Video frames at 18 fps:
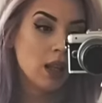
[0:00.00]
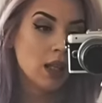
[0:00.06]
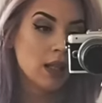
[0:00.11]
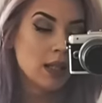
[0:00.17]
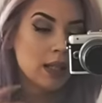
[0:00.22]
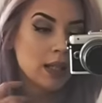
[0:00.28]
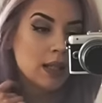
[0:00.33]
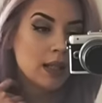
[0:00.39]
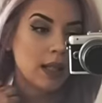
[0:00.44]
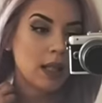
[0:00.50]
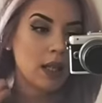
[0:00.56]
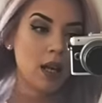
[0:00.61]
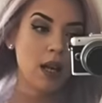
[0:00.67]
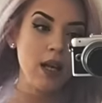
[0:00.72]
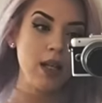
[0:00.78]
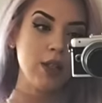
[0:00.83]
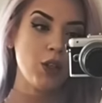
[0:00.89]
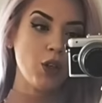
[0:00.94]
This is the
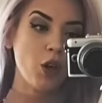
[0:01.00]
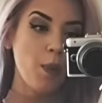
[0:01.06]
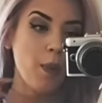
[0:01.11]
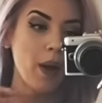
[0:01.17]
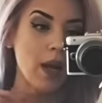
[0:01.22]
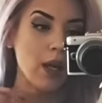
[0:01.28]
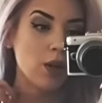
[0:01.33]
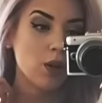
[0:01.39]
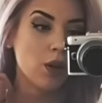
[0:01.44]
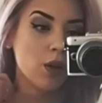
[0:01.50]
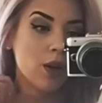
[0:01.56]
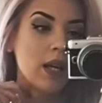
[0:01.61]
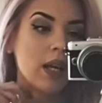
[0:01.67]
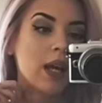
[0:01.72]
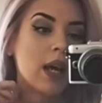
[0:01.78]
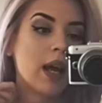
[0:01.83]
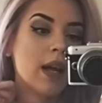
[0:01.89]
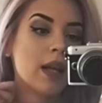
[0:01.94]
last top I got.
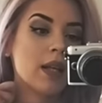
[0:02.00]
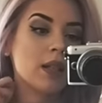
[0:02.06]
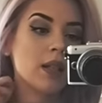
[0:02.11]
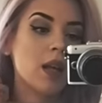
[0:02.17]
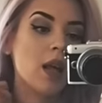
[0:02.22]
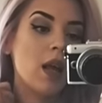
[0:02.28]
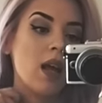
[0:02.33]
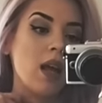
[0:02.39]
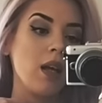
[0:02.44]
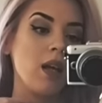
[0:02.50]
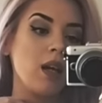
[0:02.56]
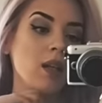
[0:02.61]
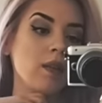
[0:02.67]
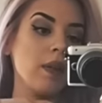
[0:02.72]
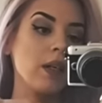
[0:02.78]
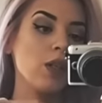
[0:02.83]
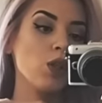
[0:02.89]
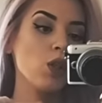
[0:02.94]
It has a kind
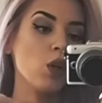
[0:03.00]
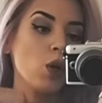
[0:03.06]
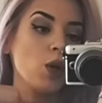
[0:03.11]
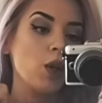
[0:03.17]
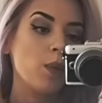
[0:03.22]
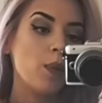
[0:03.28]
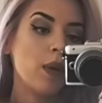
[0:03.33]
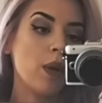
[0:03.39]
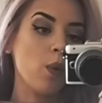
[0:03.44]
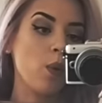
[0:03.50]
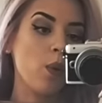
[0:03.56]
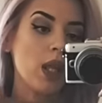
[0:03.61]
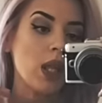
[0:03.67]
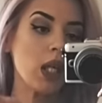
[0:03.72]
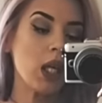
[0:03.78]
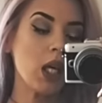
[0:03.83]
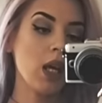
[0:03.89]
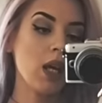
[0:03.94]
of like choker bit
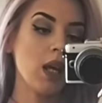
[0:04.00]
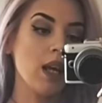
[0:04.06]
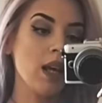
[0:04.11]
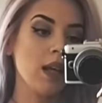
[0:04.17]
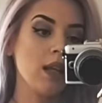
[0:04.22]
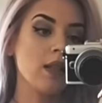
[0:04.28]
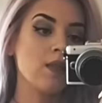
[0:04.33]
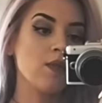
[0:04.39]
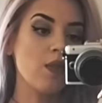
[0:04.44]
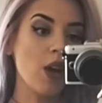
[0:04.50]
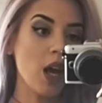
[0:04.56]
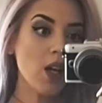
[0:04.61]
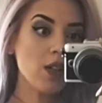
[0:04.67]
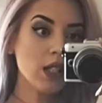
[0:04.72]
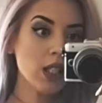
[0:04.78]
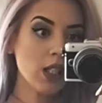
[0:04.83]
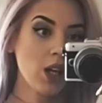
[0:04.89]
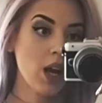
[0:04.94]
with it. It's
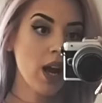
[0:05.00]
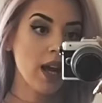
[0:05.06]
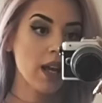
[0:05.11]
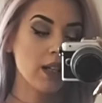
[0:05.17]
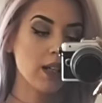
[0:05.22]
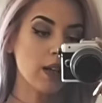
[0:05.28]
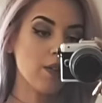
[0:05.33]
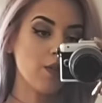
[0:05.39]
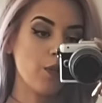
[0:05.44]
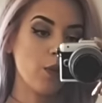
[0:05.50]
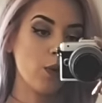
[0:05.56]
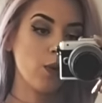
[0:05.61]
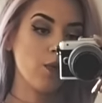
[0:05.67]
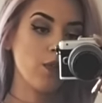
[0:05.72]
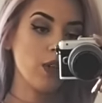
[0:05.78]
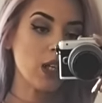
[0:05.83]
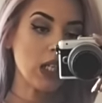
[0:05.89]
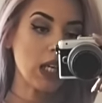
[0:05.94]
very tight and
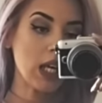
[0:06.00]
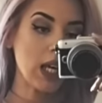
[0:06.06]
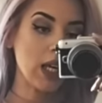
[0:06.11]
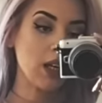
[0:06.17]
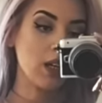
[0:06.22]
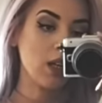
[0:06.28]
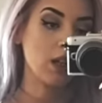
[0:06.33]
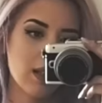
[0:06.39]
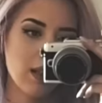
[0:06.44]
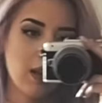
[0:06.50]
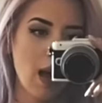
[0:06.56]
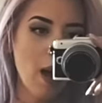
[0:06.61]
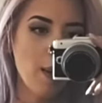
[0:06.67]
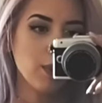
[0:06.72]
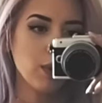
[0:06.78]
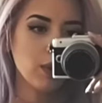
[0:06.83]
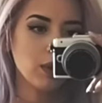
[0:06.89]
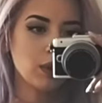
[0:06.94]
form-fitting.
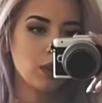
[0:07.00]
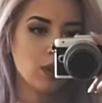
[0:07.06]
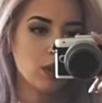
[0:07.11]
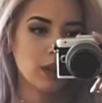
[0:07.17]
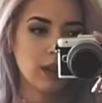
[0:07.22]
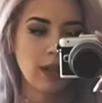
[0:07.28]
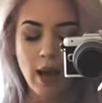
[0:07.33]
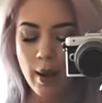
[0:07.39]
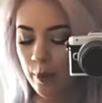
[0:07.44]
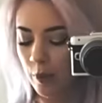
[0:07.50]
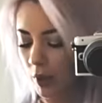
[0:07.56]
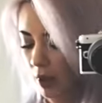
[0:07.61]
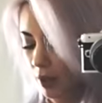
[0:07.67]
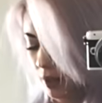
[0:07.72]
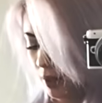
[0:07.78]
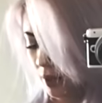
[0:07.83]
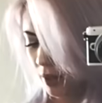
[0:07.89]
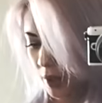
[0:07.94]
Camel on
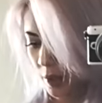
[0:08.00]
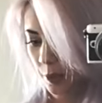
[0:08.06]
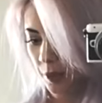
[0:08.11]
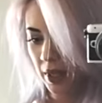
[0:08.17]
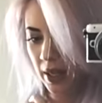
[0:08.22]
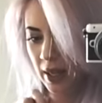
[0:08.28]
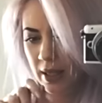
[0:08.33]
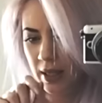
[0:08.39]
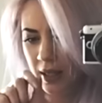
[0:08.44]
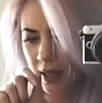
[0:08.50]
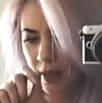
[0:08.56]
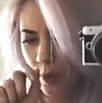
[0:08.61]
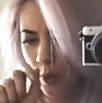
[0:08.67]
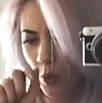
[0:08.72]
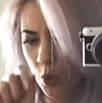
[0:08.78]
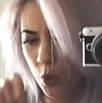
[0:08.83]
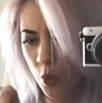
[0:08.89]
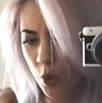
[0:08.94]
camera, but it's
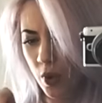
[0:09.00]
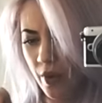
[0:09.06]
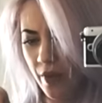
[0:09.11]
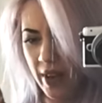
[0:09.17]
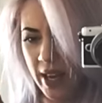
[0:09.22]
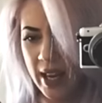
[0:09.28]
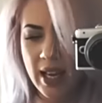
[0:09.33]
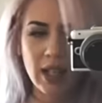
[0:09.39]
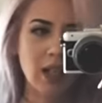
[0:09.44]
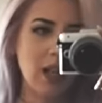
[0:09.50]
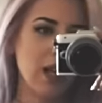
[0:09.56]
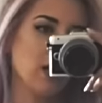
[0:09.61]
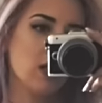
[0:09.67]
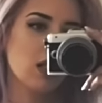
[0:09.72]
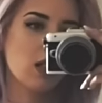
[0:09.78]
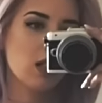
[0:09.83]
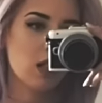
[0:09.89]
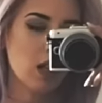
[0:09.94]
more of a like
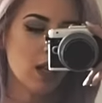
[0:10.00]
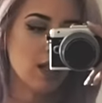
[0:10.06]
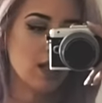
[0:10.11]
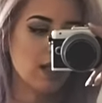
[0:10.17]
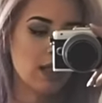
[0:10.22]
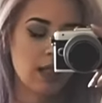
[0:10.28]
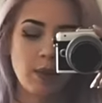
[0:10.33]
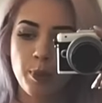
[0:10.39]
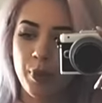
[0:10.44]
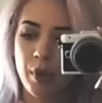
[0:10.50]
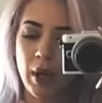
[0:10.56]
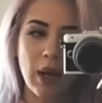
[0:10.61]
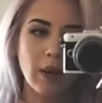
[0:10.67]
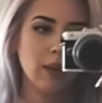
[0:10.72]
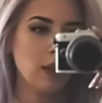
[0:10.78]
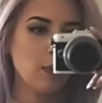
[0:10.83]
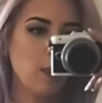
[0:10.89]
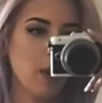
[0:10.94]
dusty brownie